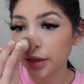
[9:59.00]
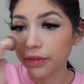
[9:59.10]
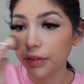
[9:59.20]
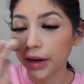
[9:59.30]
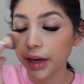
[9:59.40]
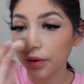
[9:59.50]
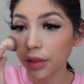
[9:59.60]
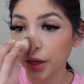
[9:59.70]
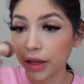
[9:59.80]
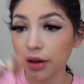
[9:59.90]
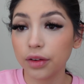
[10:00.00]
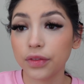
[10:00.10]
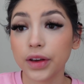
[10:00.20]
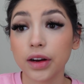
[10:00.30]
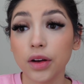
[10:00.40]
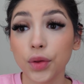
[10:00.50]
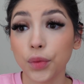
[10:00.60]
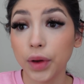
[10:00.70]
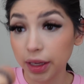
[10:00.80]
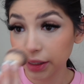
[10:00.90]
to find out, like, or figure out the
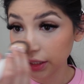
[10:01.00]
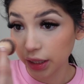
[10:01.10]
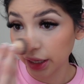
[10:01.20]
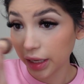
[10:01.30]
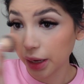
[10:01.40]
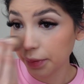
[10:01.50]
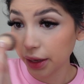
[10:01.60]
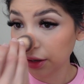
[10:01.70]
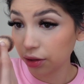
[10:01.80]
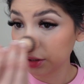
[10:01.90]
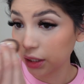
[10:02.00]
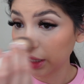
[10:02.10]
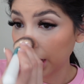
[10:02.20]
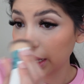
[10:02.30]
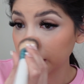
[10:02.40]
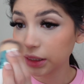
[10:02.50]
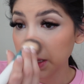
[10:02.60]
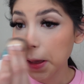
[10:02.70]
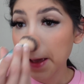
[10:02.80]
ways to like get my curls to last.